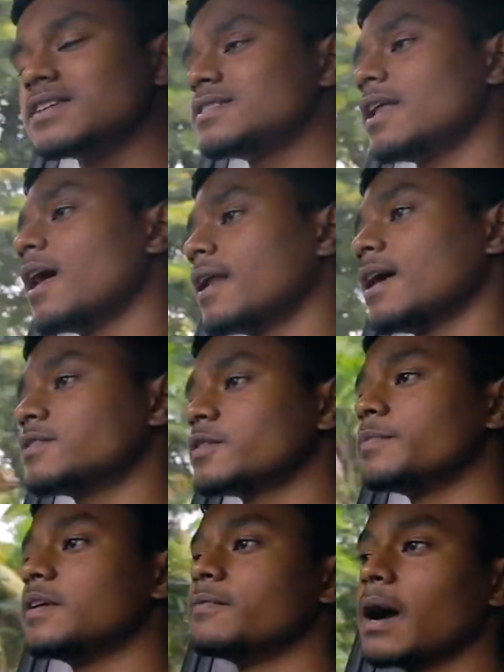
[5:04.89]
the sedan has
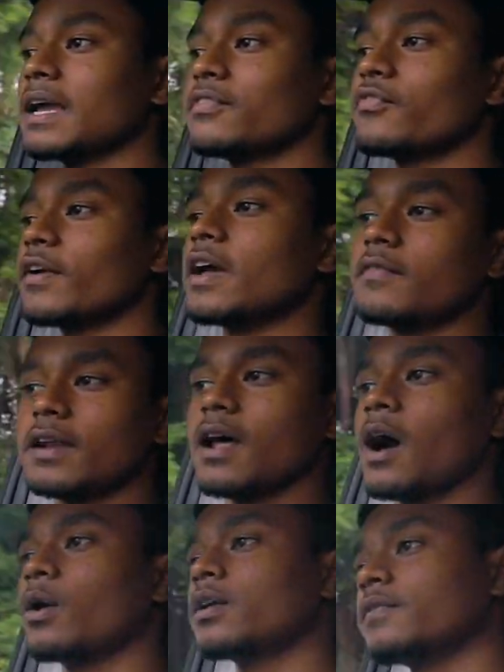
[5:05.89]
to be my favorite
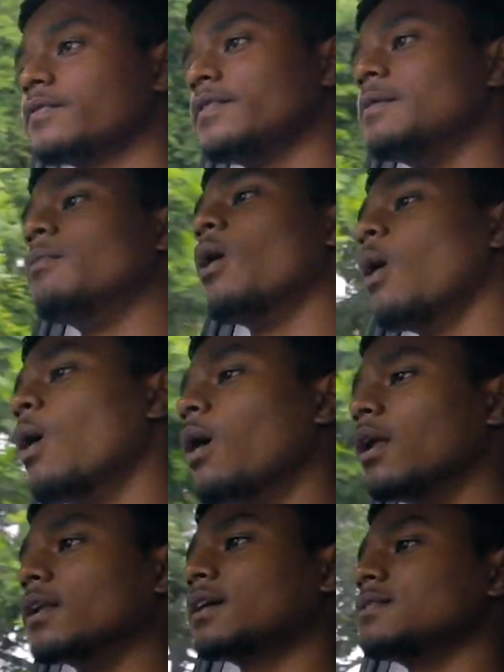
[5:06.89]
out of them
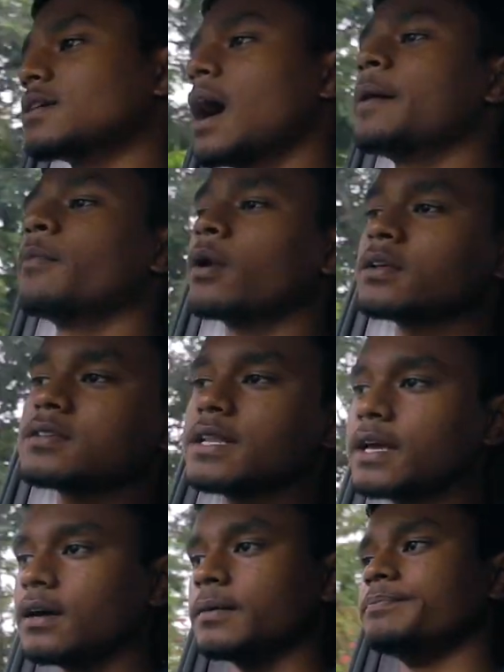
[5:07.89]
all because I'm
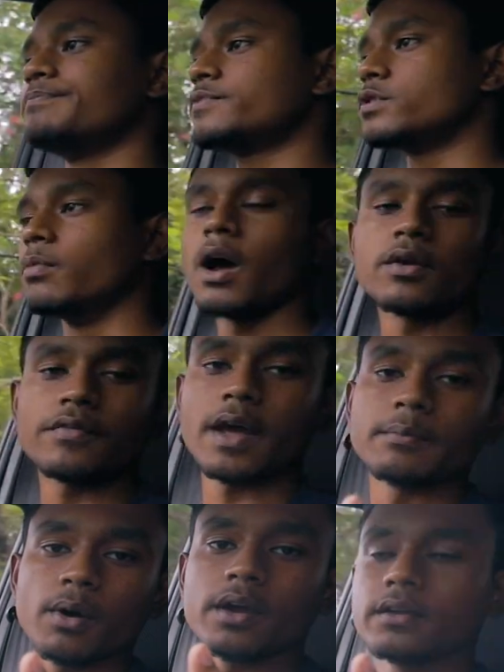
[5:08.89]
honestly a Subaru
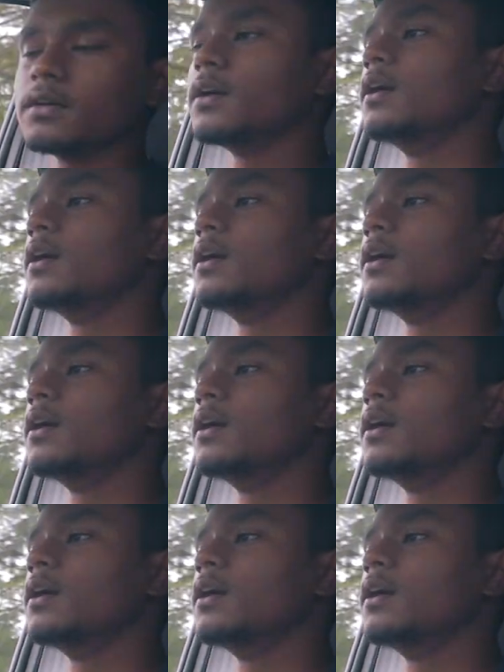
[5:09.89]
fanboy